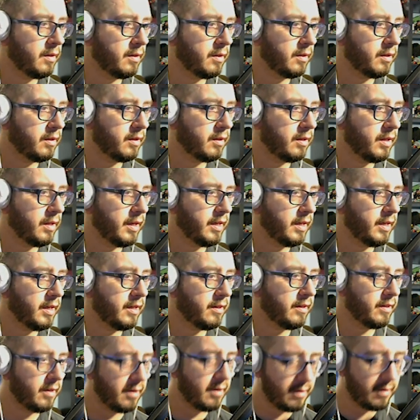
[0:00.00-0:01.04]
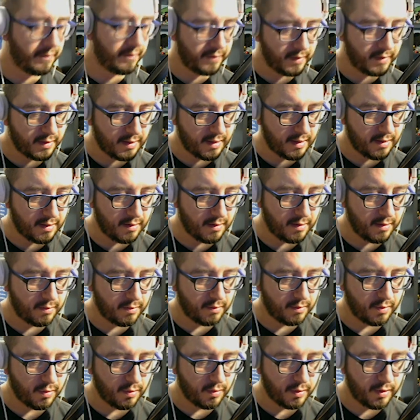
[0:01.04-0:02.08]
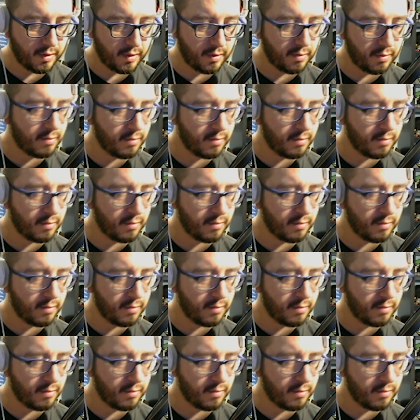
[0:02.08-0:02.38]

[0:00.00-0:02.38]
Okay, the office, I don't know, door 2.